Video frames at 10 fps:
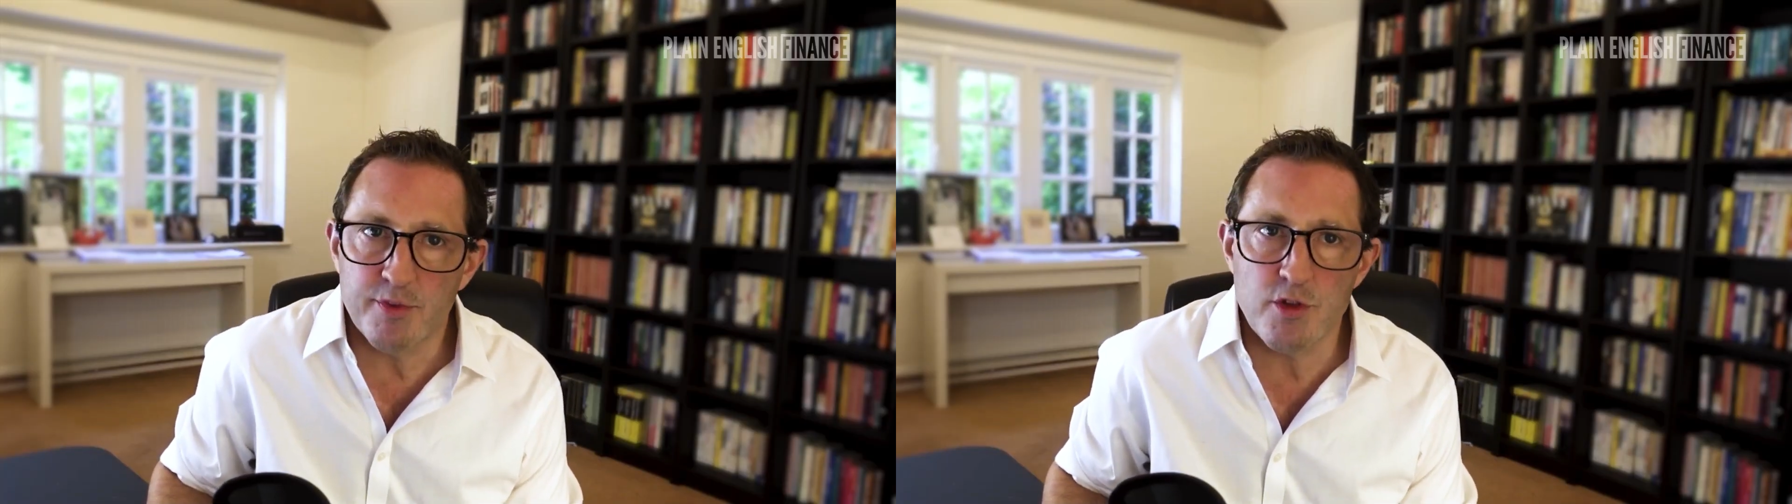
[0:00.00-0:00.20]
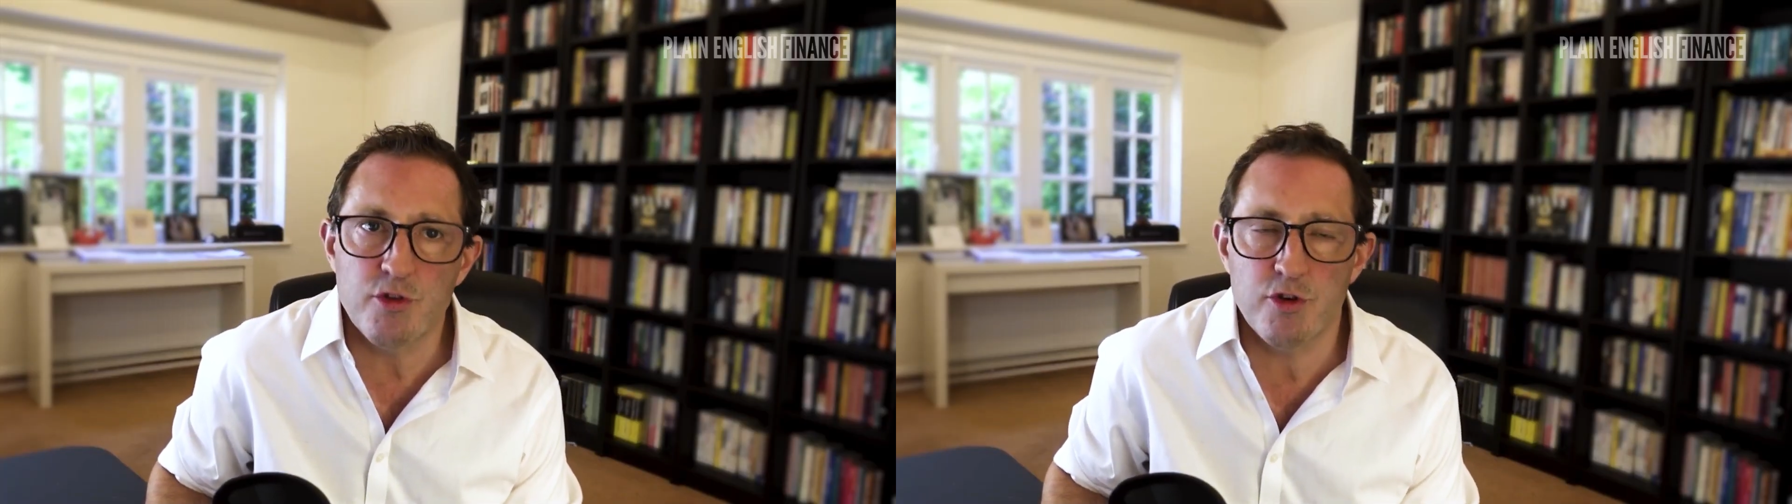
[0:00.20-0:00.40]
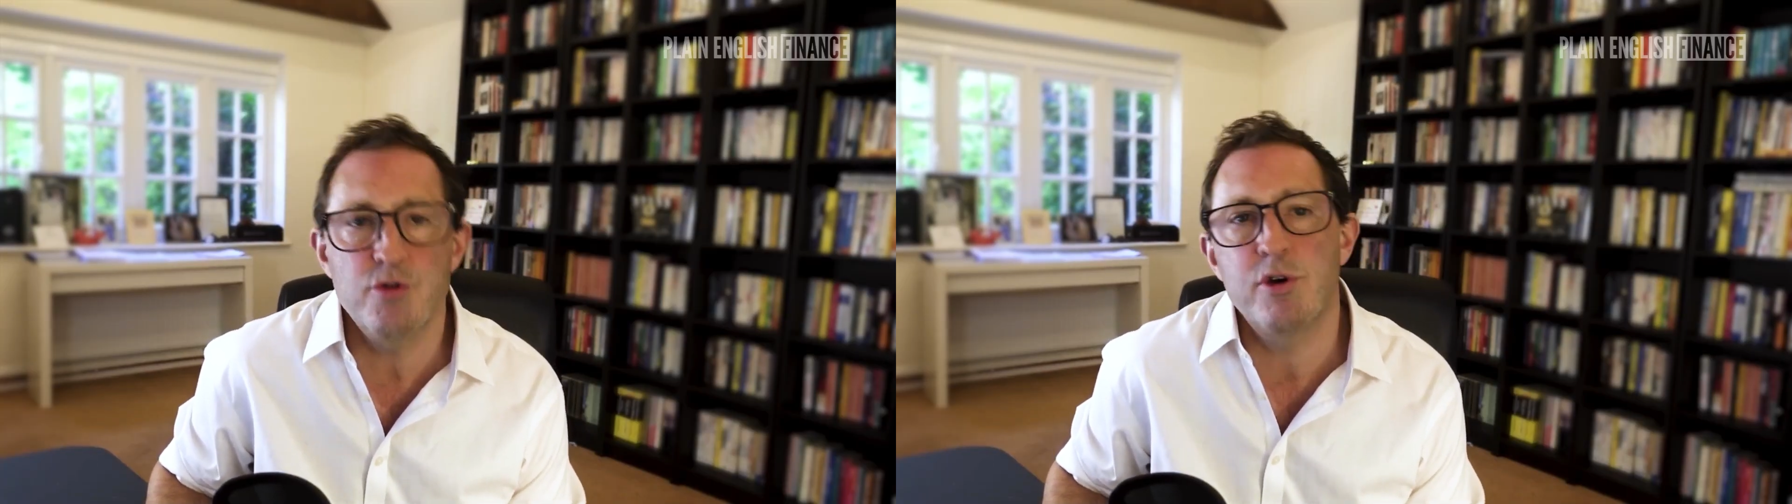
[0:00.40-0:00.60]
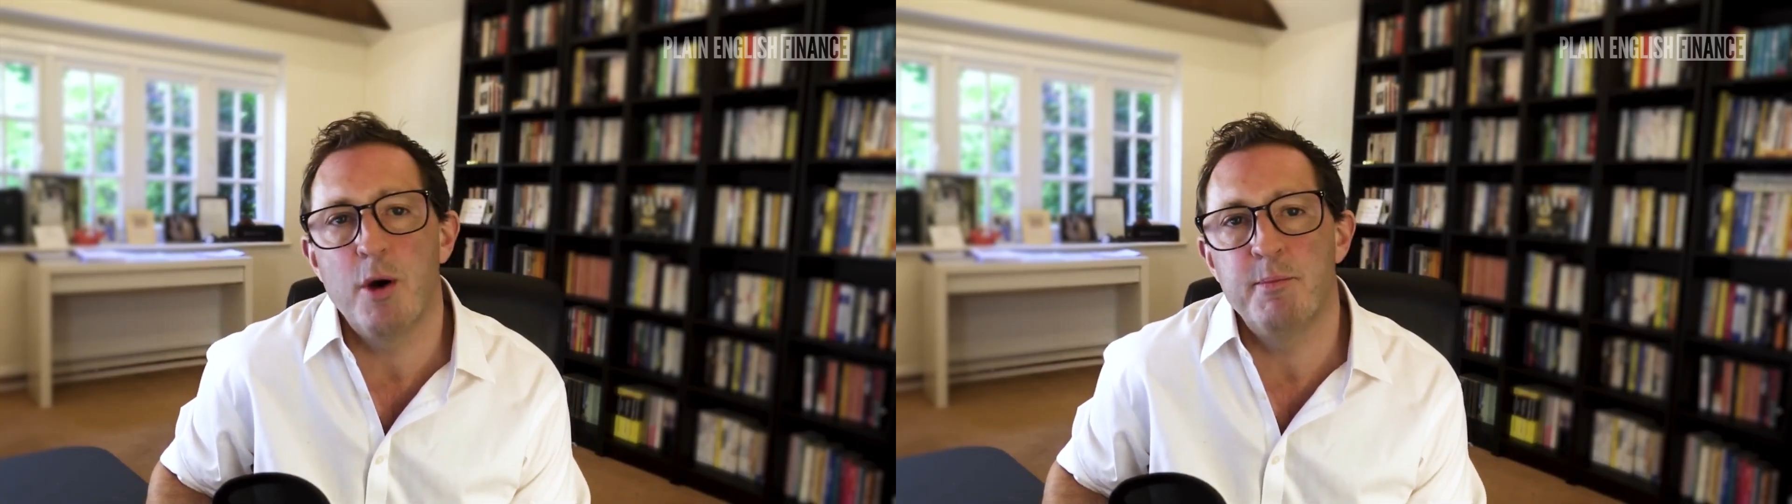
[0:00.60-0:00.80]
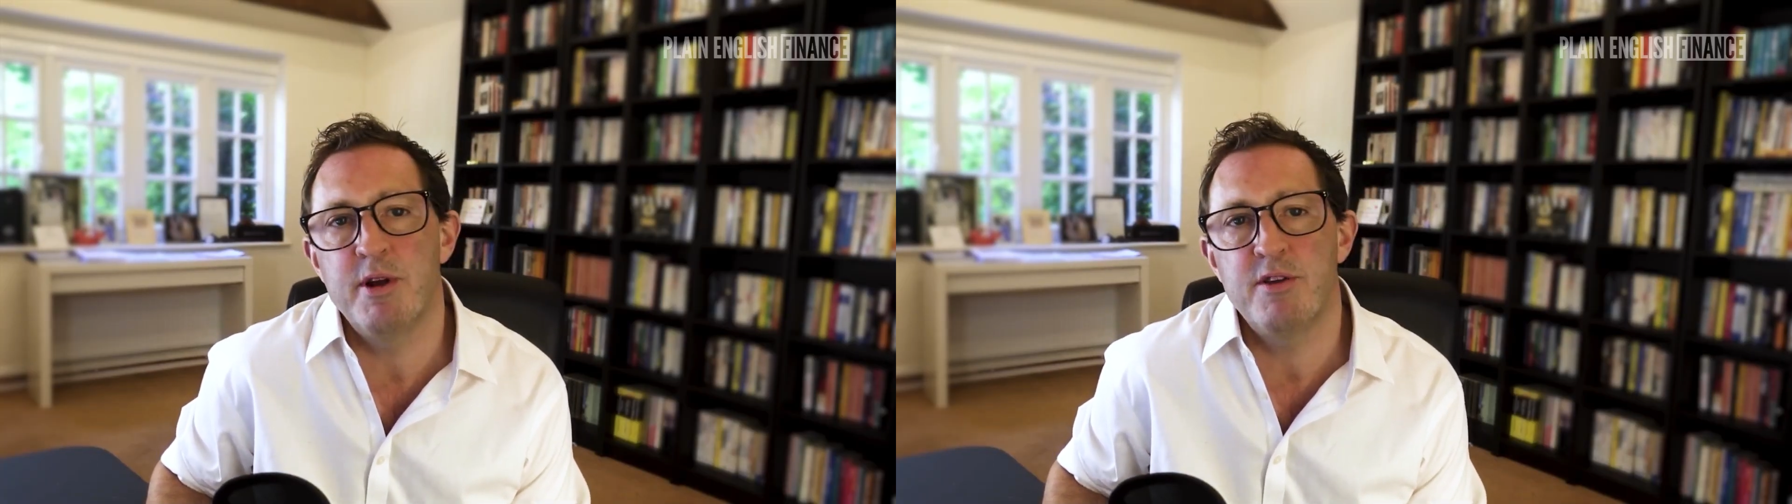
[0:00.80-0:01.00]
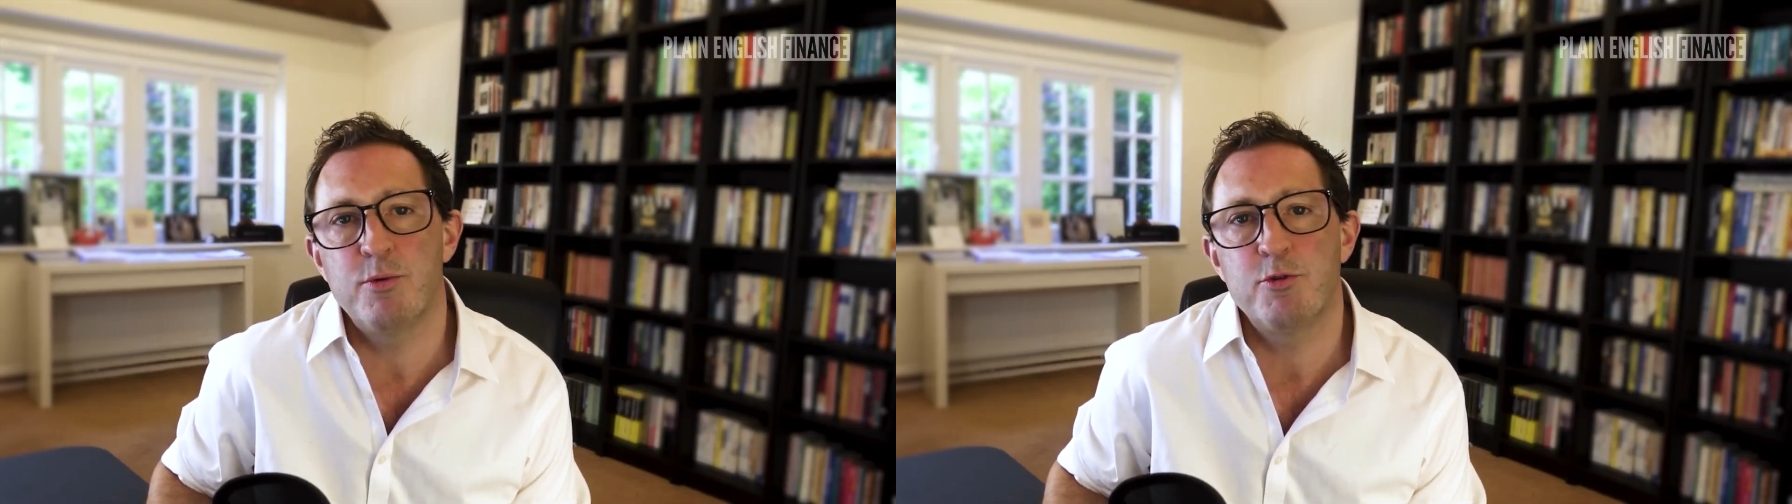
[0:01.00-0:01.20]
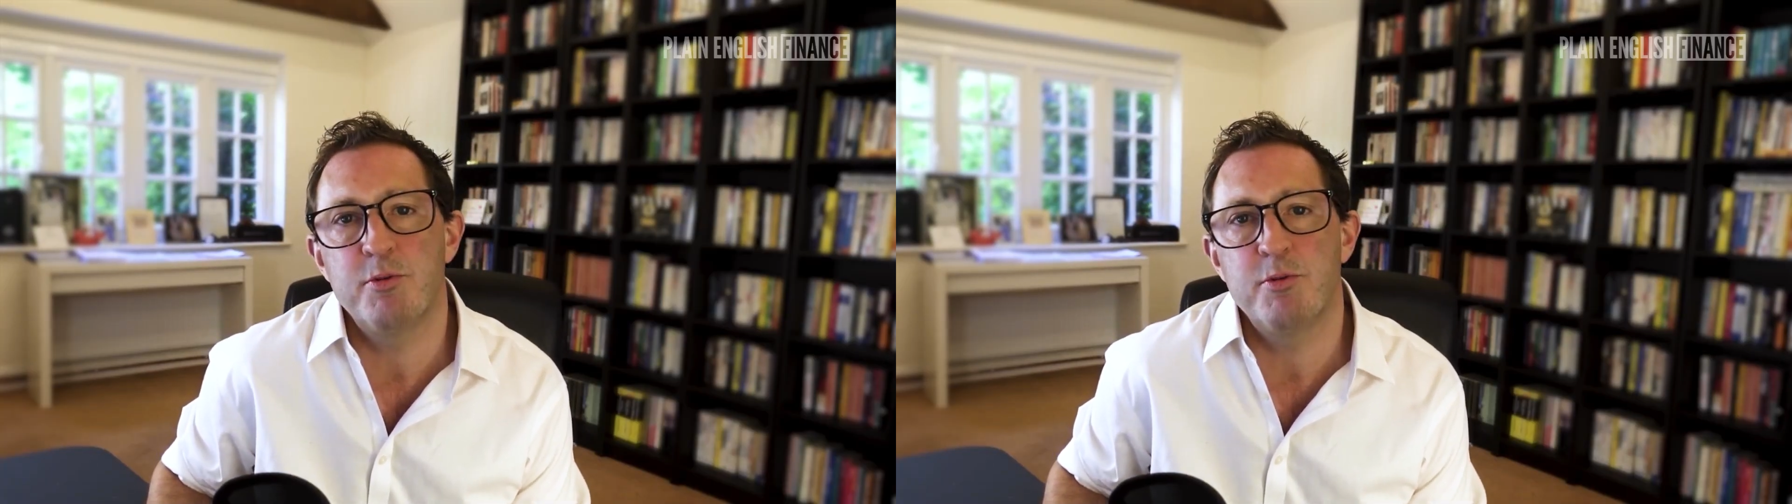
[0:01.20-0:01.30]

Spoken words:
than two companies which